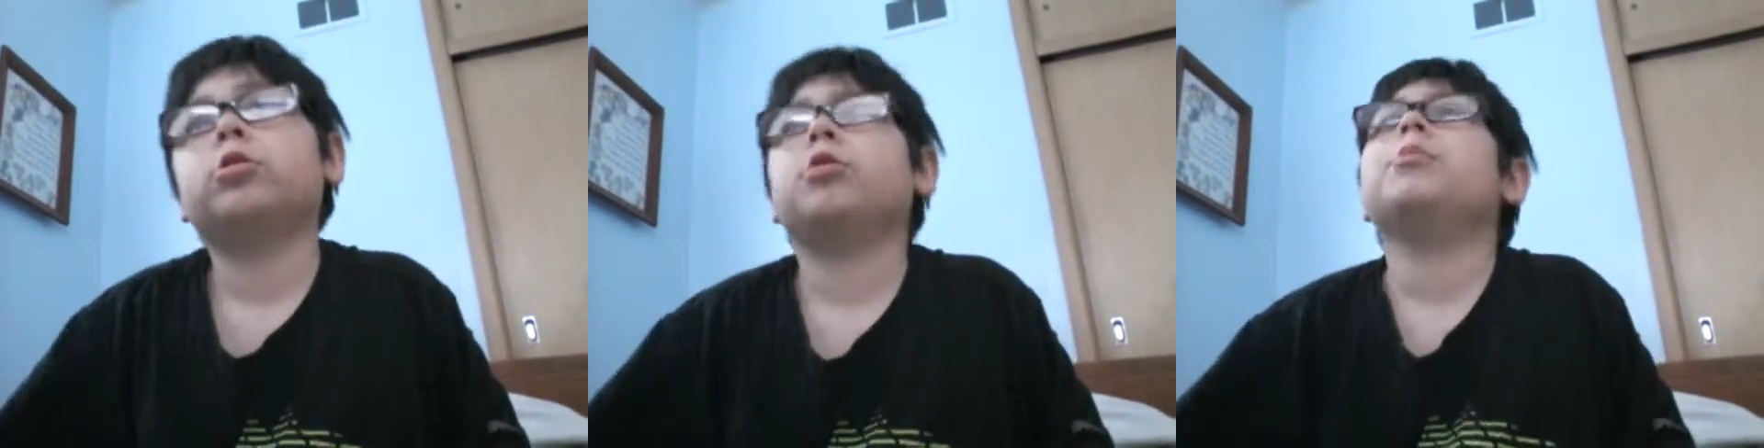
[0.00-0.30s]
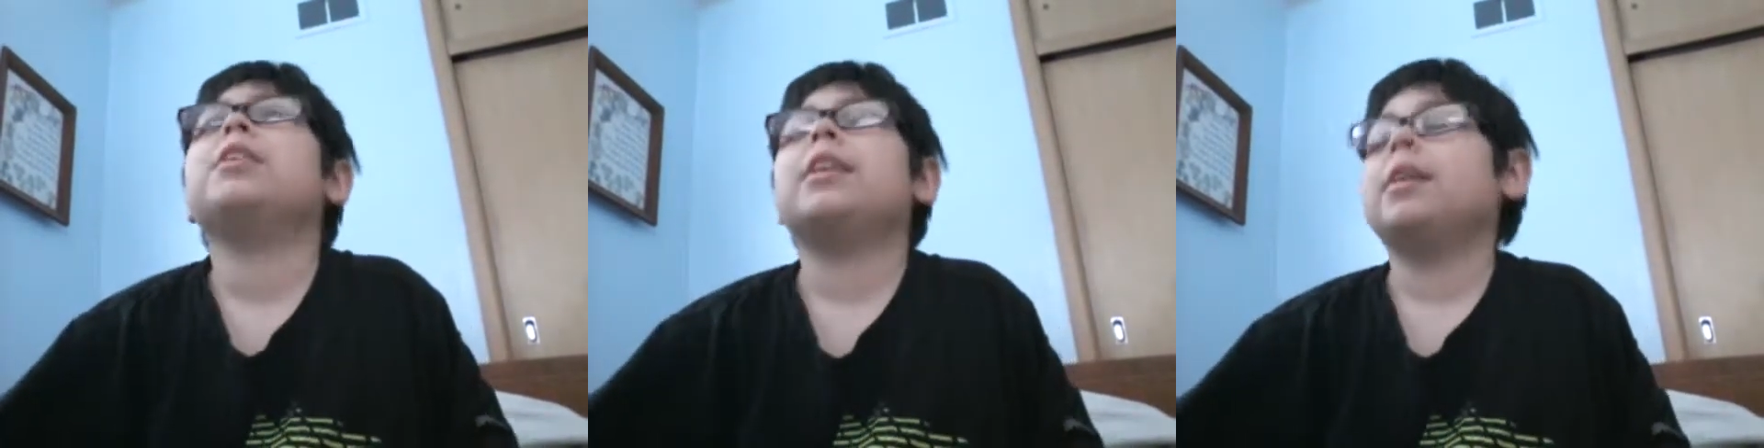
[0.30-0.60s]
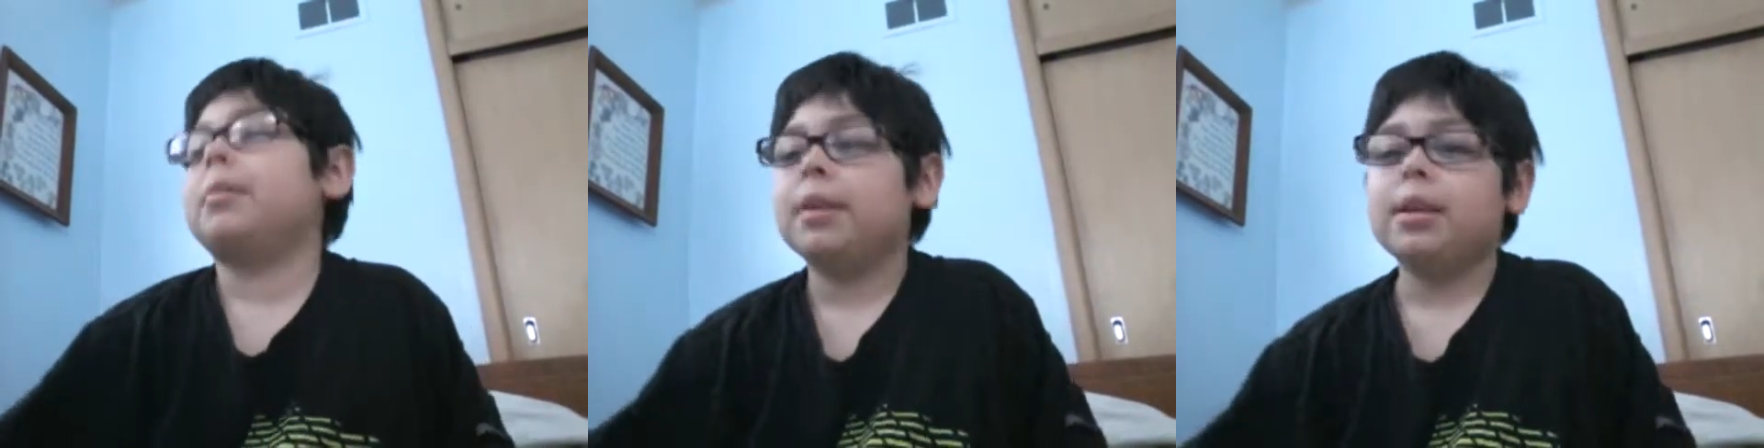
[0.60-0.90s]
So me
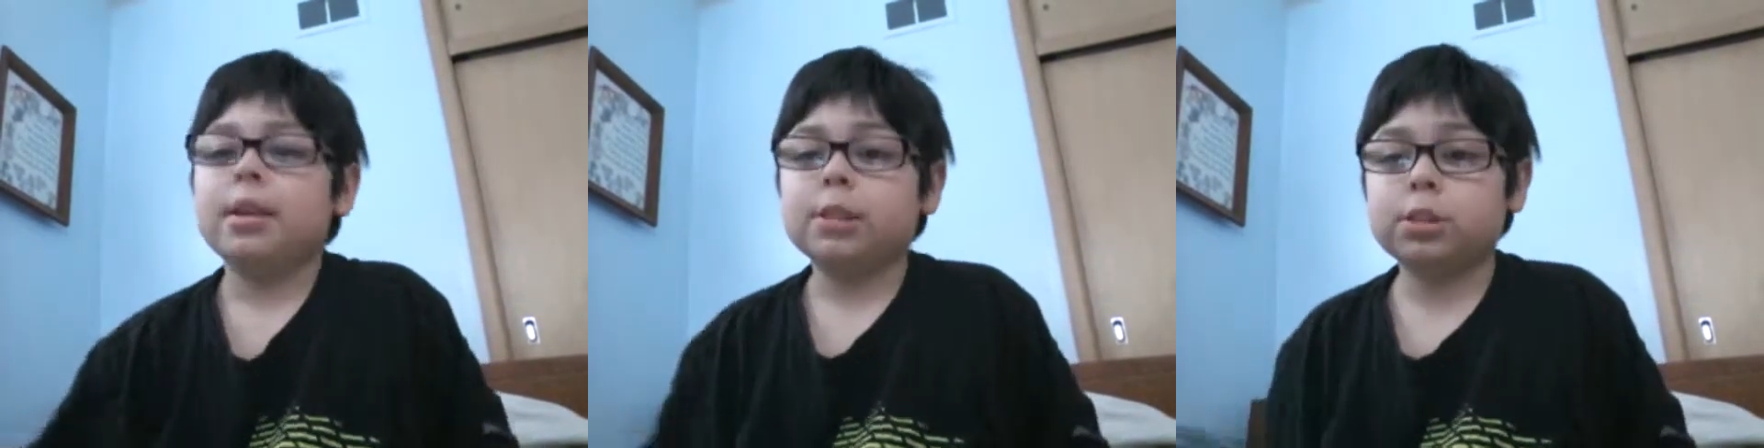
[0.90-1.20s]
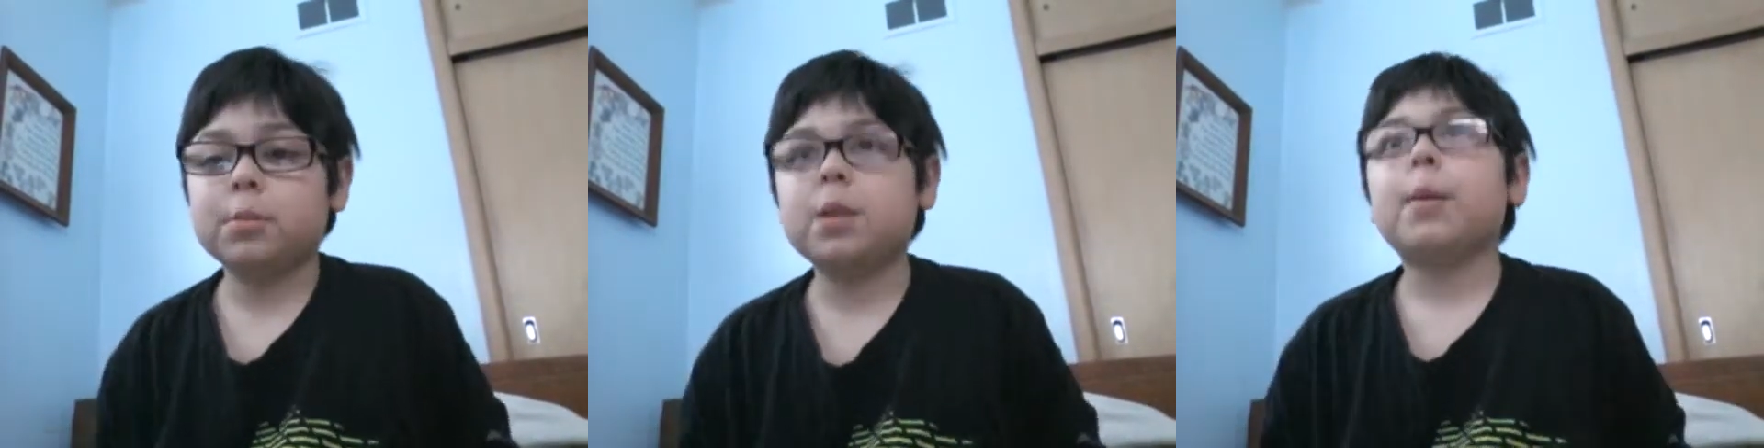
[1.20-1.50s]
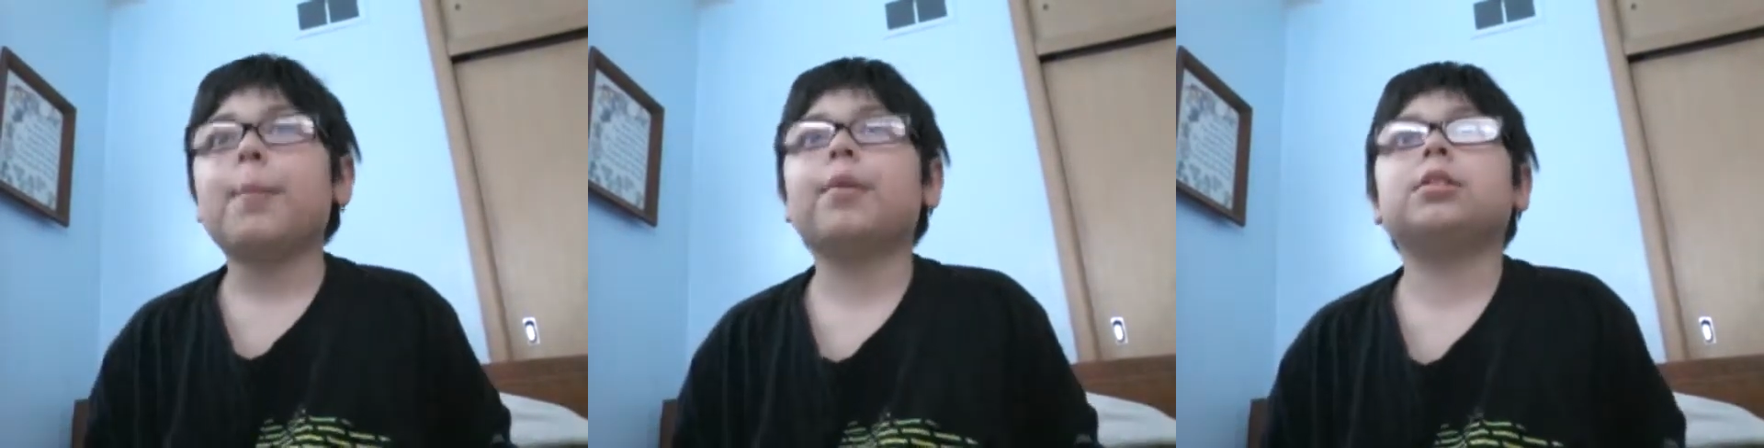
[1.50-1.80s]
and so me and
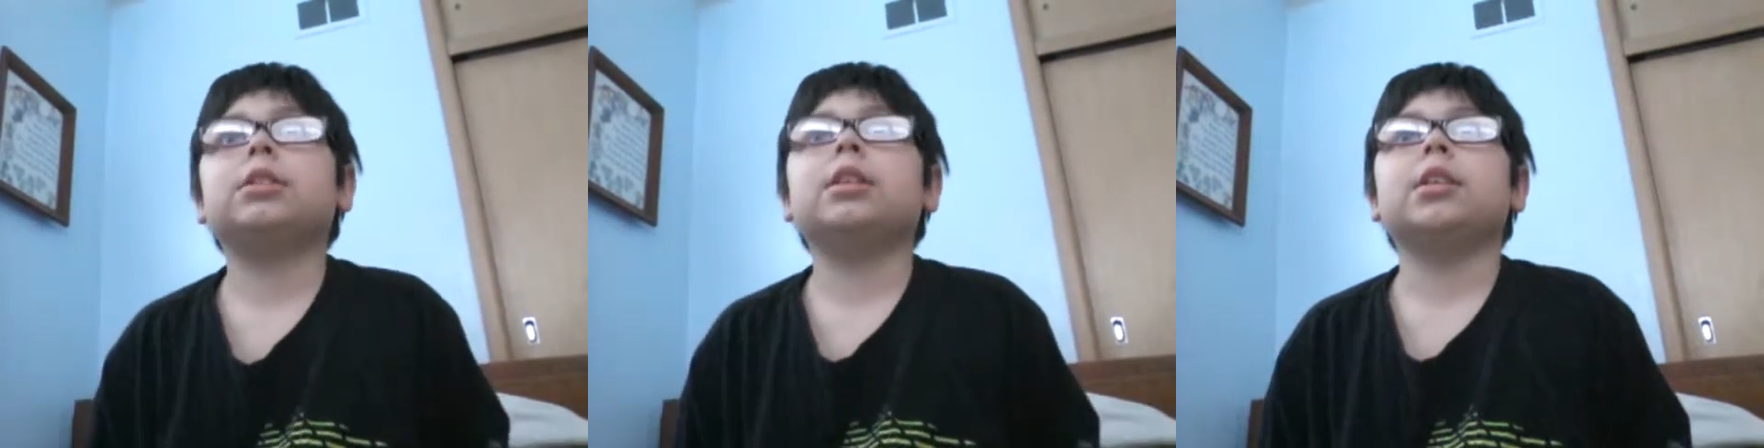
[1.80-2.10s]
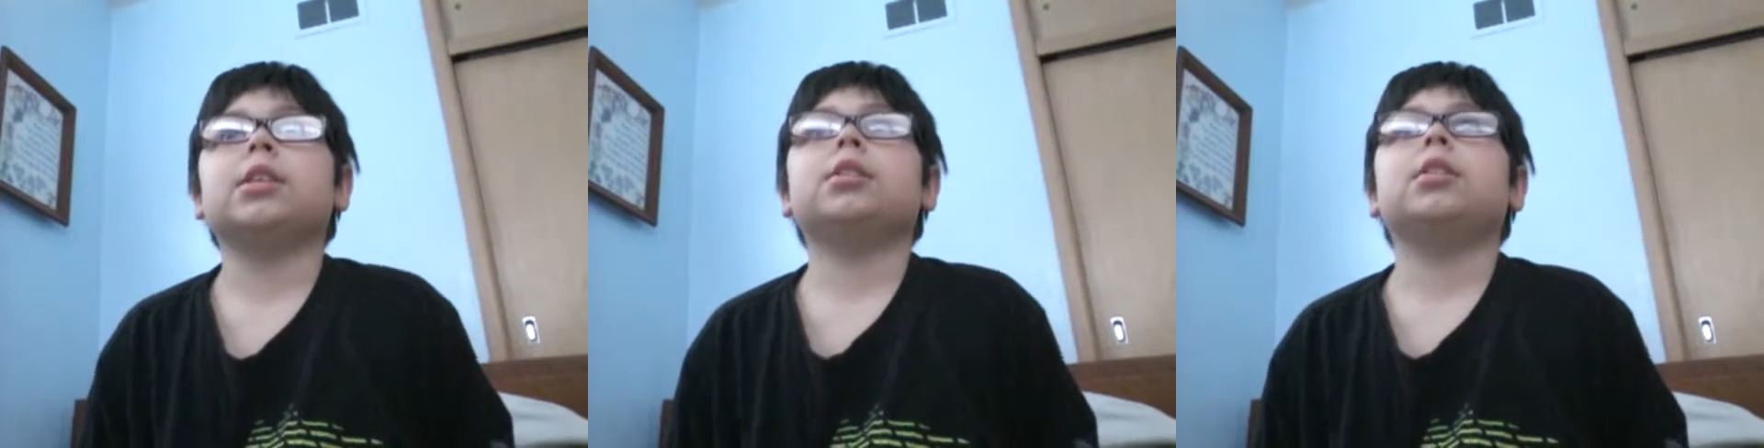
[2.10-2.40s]
my brother seen it.